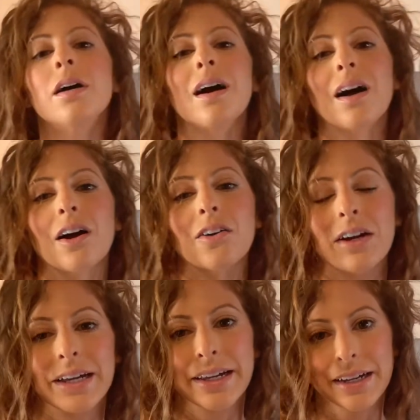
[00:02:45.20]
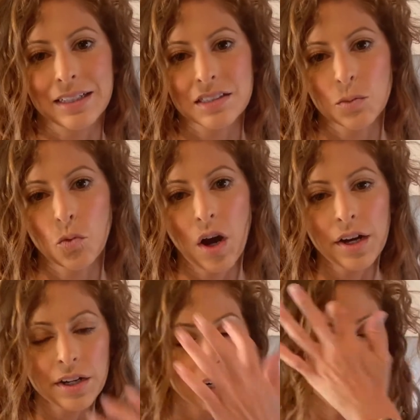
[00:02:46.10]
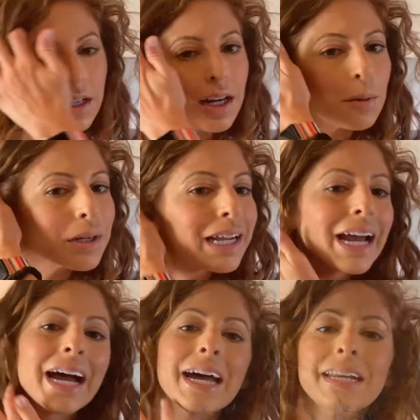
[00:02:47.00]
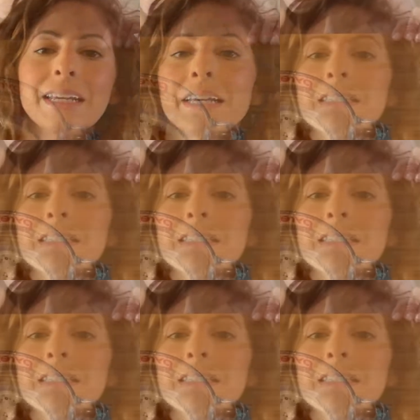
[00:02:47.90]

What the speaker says: All right, I got some water. Now I'm gonna add it.